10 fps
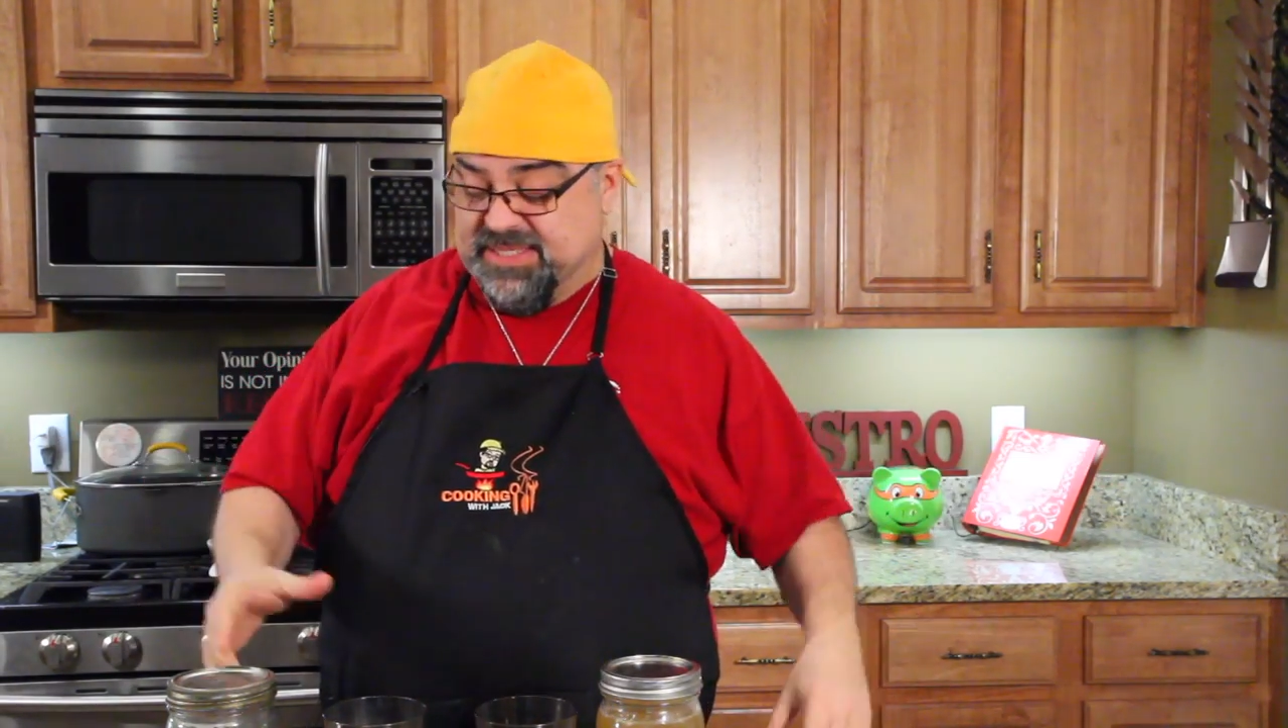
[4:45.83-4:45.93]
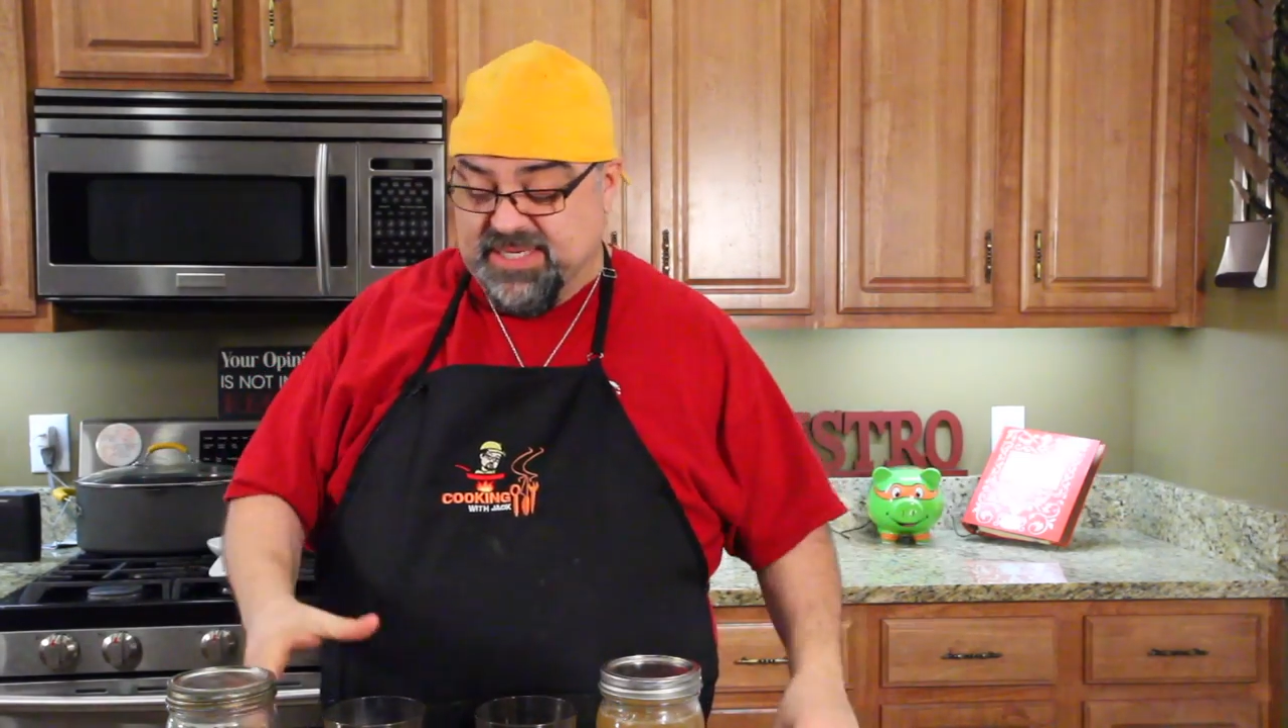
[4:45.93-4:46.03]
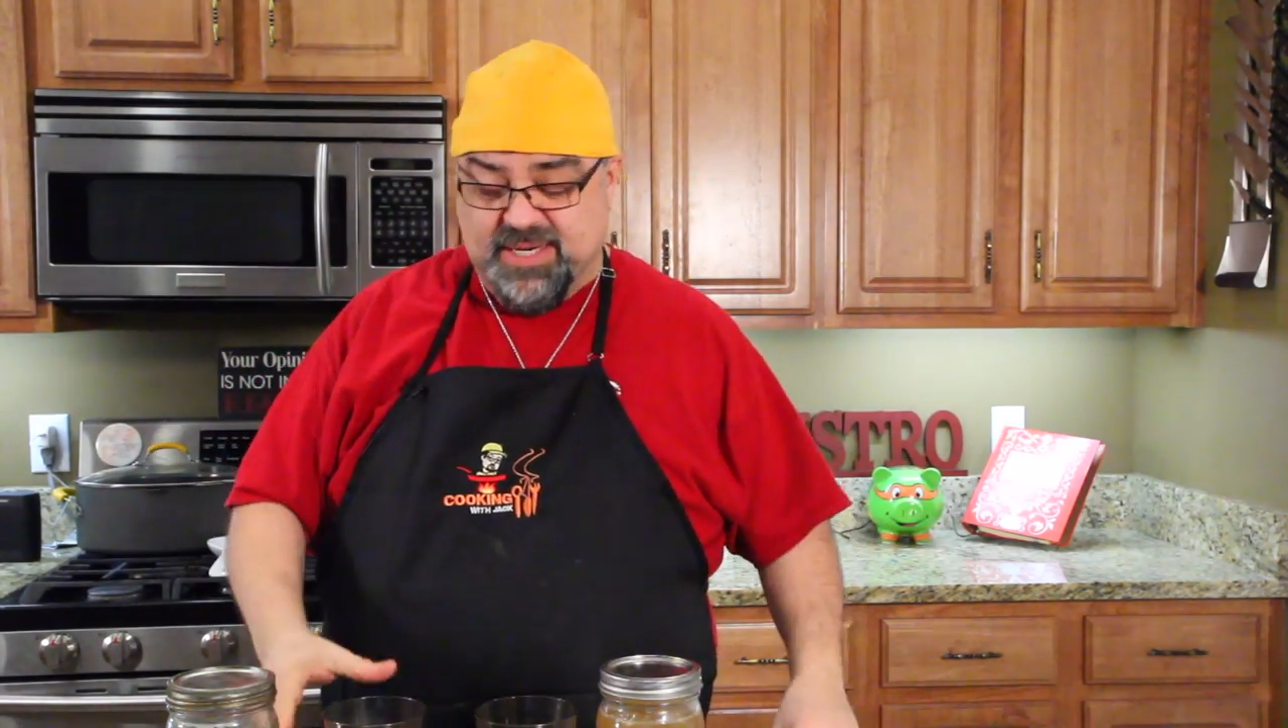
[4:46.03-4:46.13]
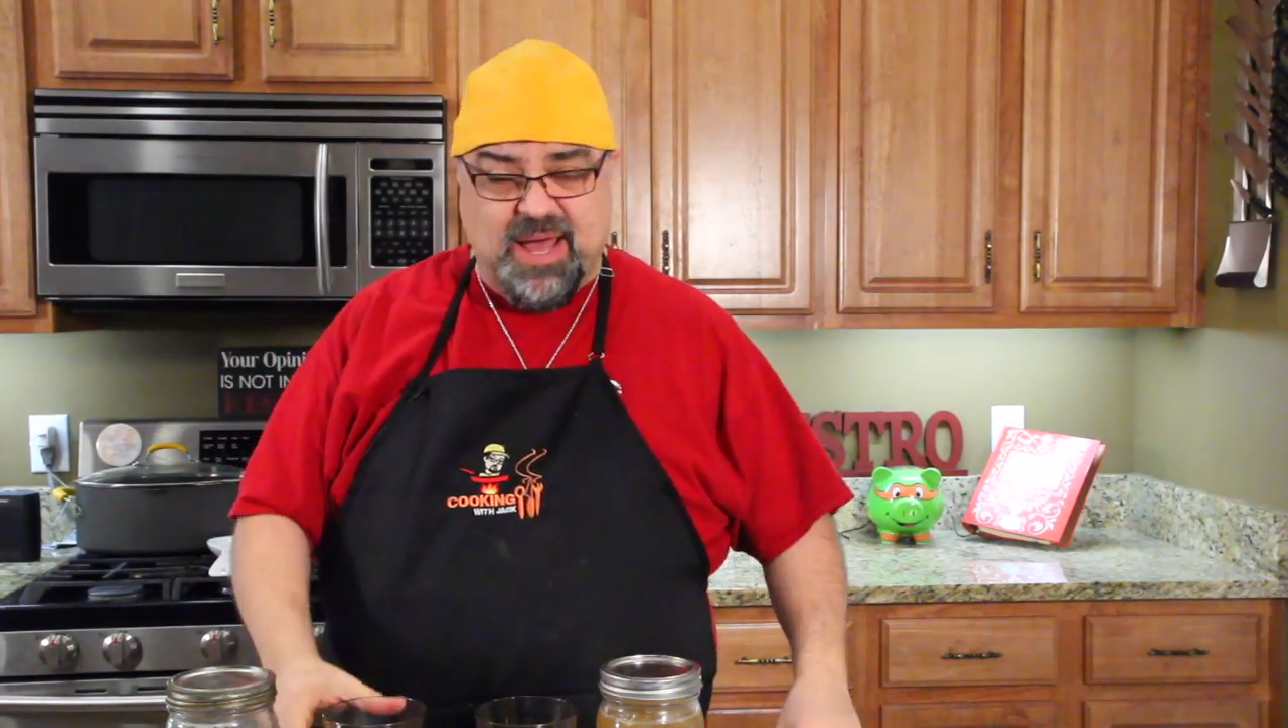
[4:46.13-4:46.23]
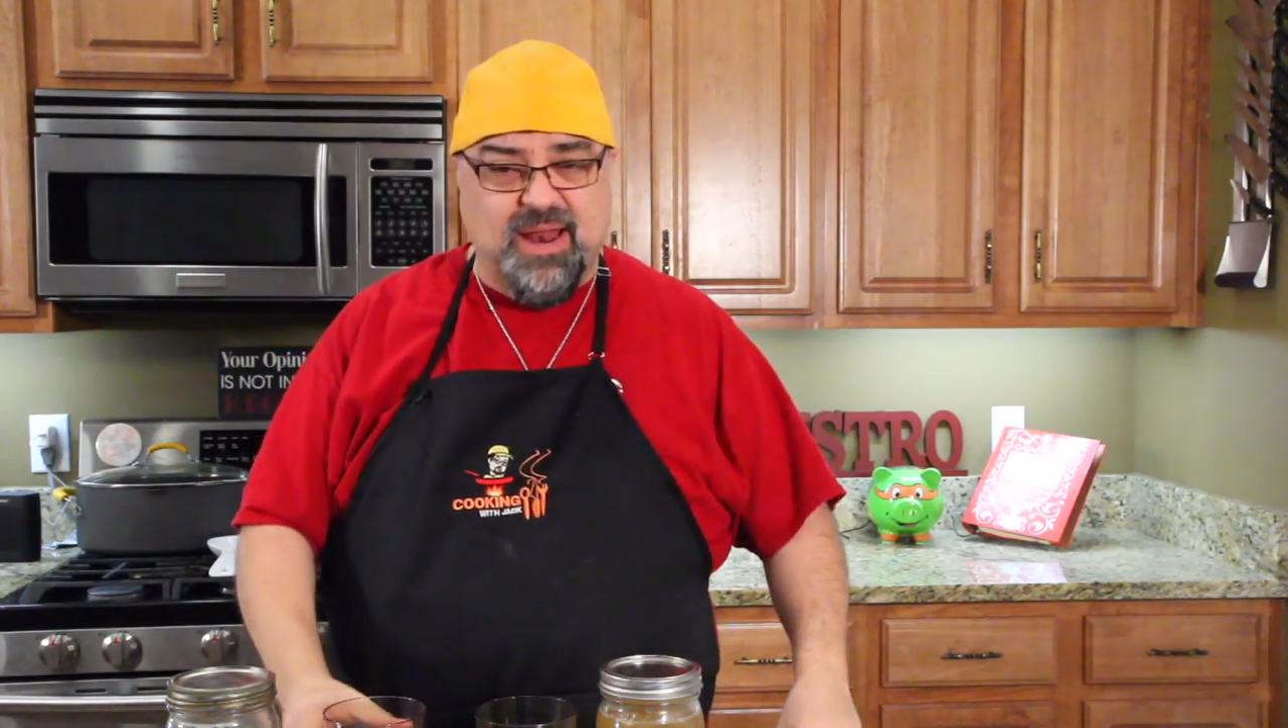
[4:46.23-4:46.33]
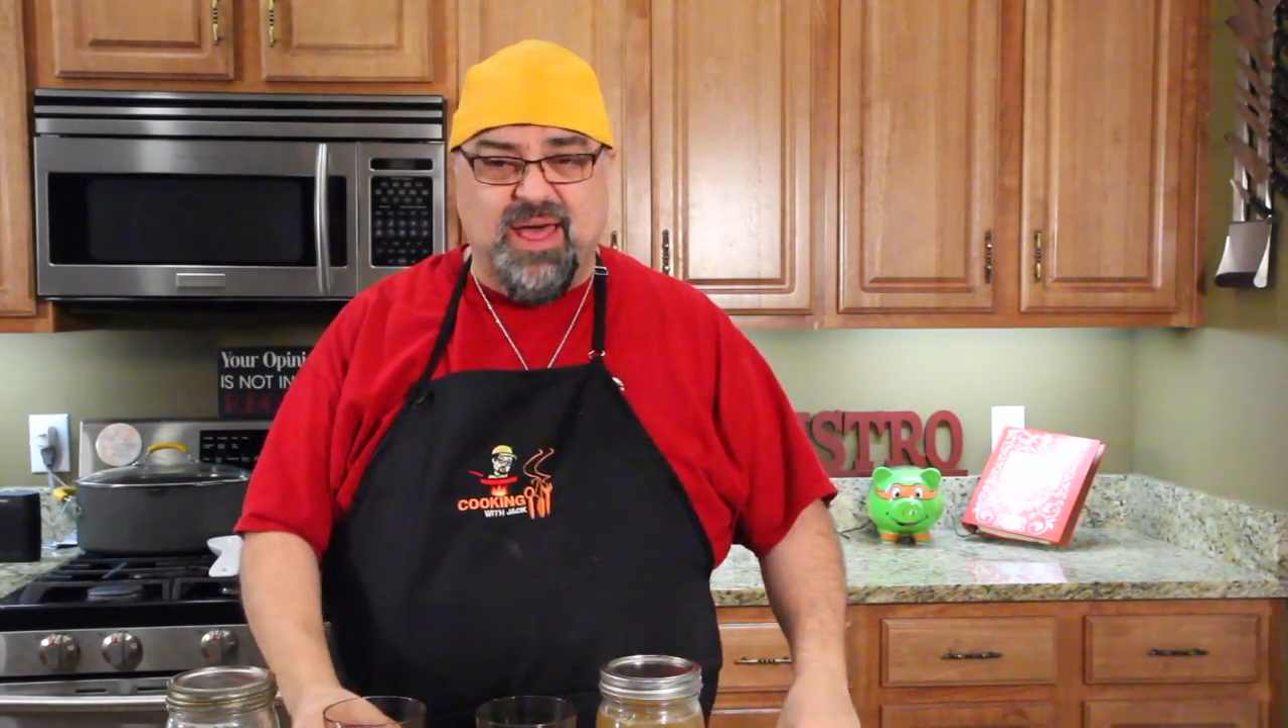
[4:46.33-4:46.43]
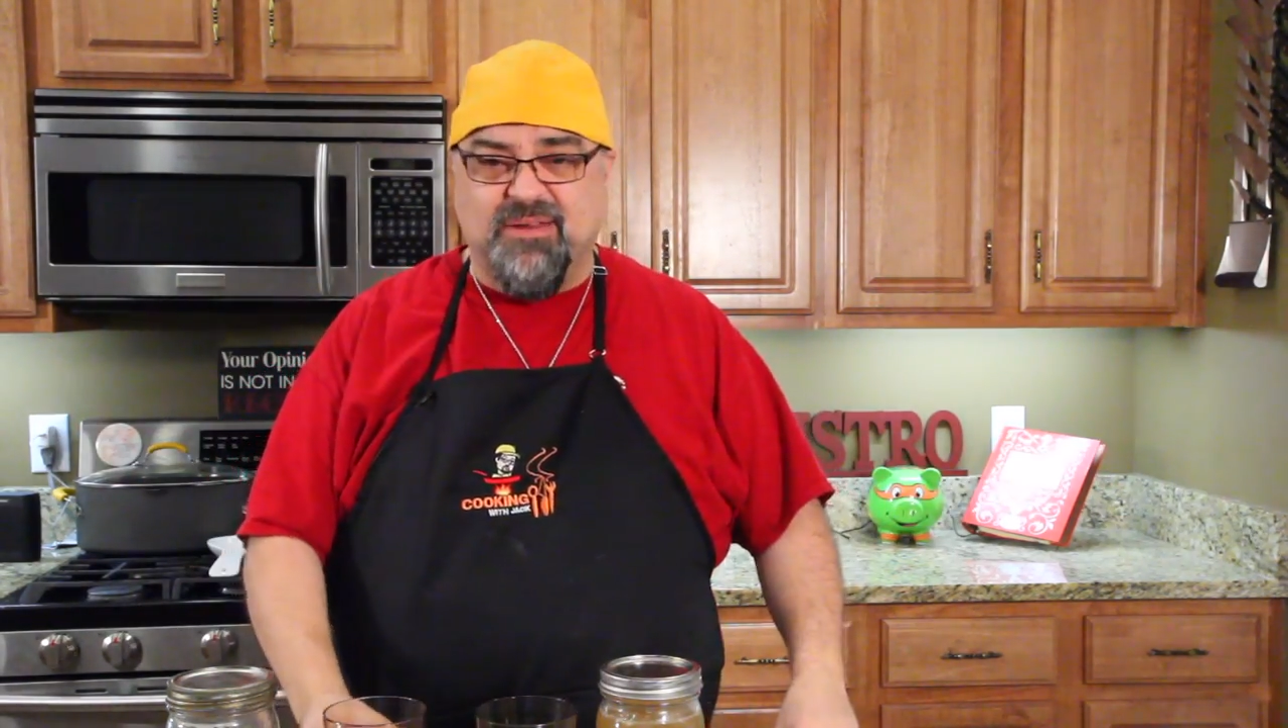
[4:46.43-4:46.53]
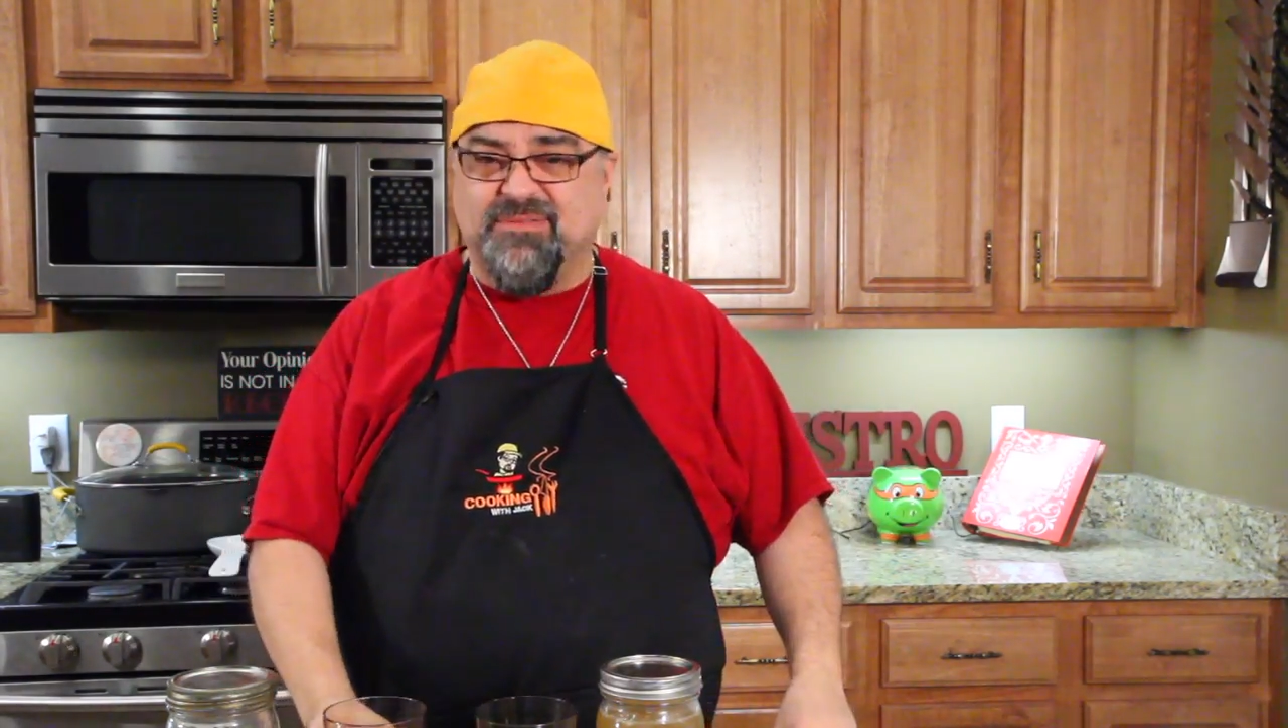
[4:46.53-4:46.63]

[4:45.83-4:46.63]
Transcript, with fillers: Not a lot of